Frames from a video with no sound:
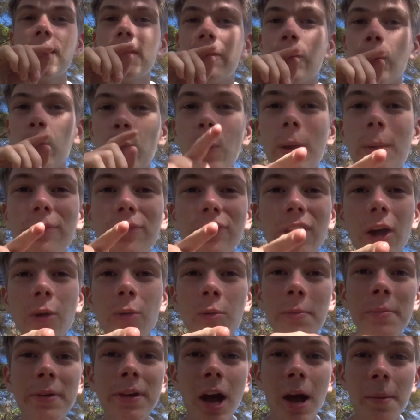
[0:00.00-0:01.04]
the website
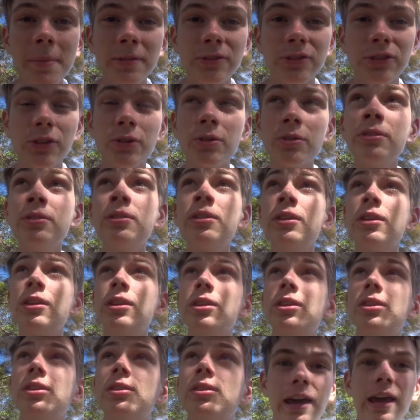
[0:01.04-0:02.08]
will be coming soon,
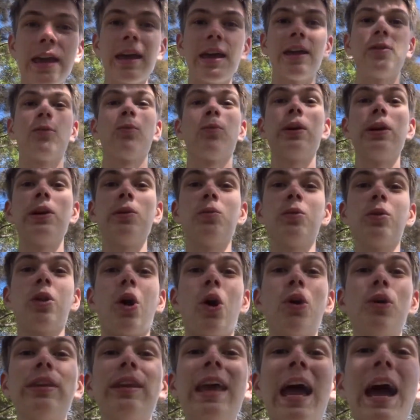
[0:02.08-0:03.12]
and we will
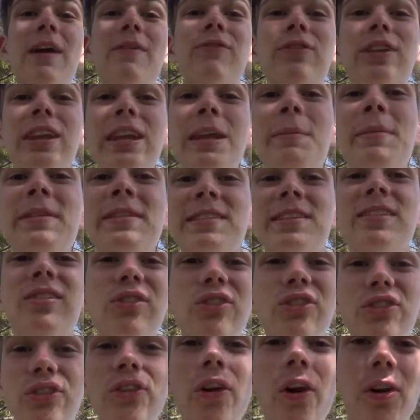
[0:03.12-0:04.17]
only have limited
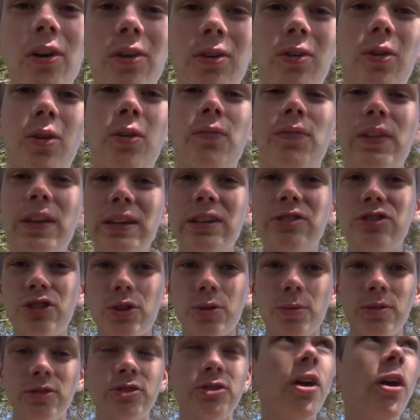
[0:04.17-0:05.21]
stock of these
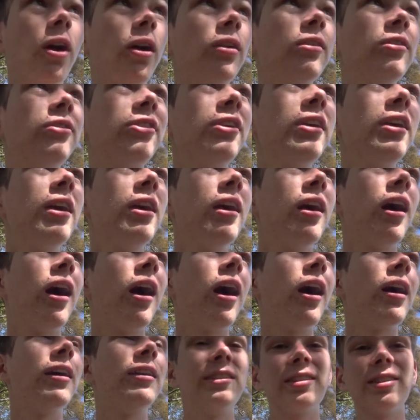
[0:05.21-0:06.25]
Shooi shirts.
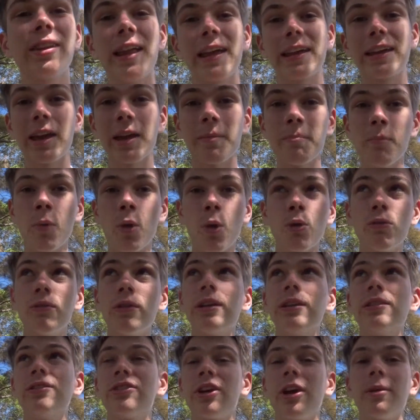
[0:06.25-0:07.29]
Uh, until I get more
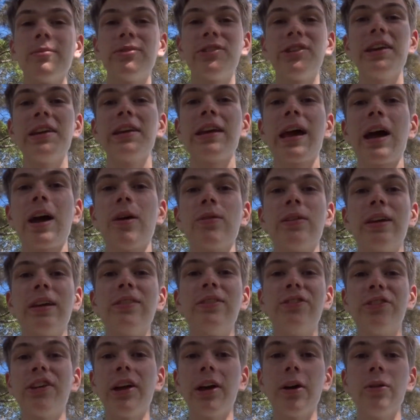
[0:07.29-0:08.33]
in. So I'm seeing how
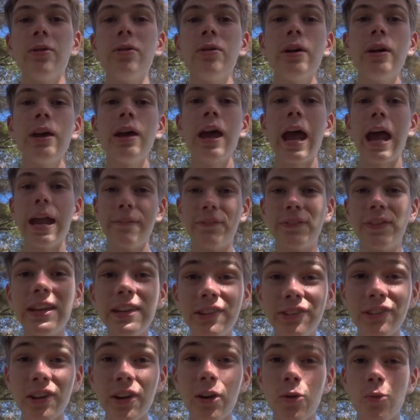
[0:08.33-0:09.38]
these sell, and if
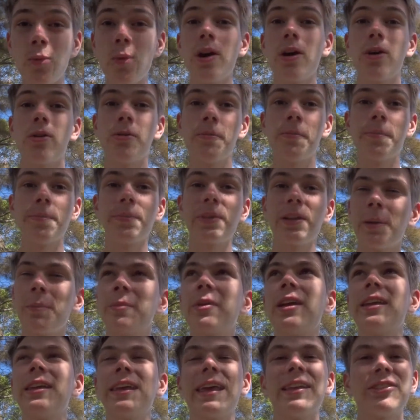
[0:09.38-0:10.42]
these sell well, then I'm
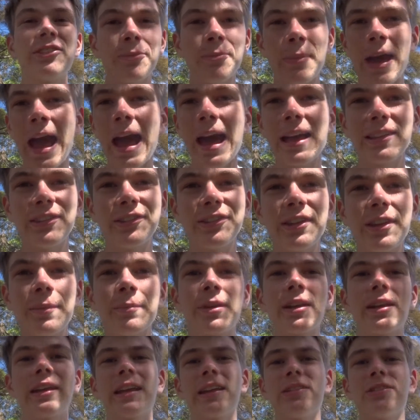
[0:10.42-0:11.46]
gonna get some hats in, I'm
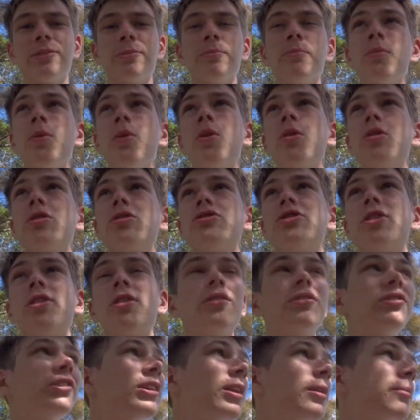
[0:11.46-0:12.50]
gonna get some more
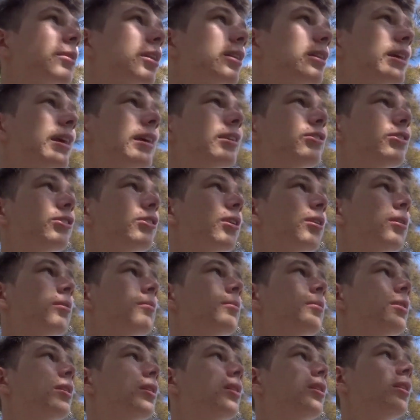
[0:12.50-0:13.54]
shirts in, I'm gonna get
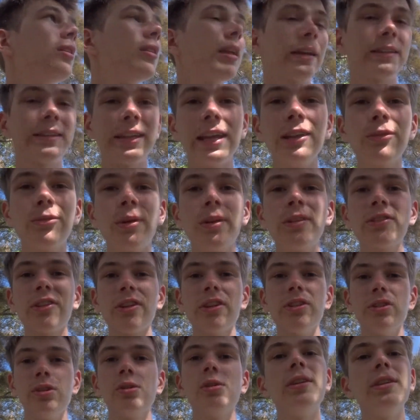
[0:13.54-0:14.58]
some like these ones
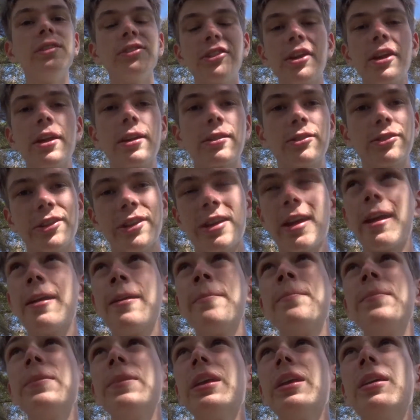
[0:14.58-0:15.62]
are unisex,
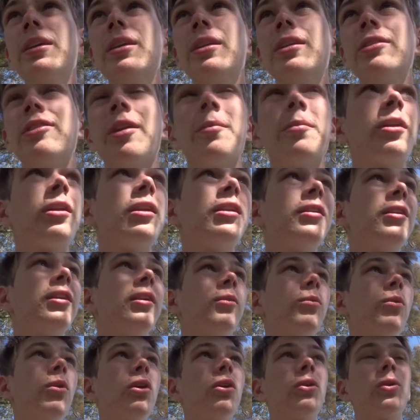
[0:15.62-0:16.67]
okay? So I'm
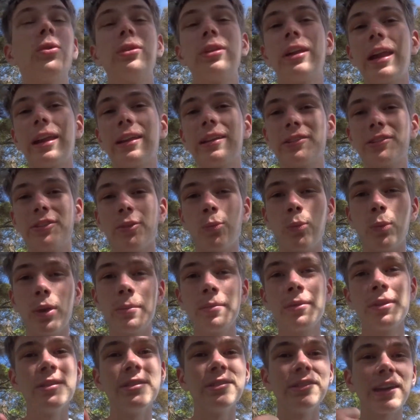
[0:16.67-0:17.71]
gonna work on getting some
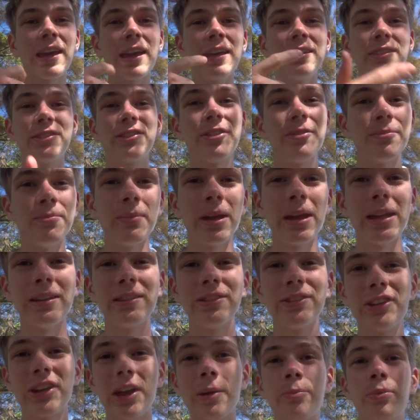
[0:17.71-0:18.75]
women's and some
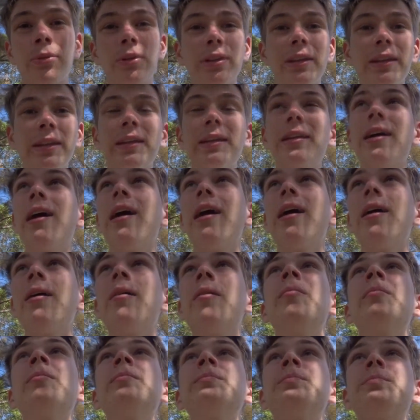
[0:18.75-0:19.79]
men's separately.
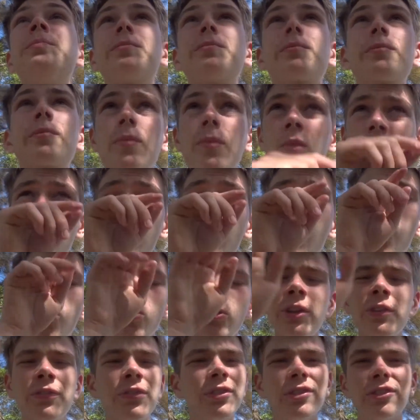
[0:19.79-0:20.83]
Um,
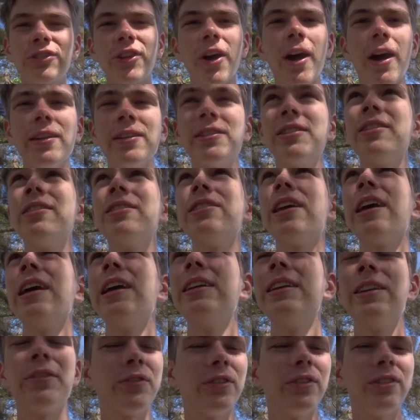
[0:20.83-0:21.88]
all different sizes
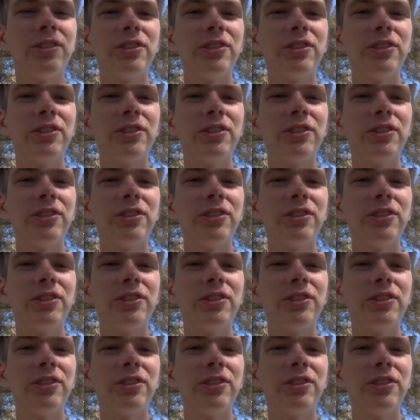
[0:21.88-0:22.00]
and different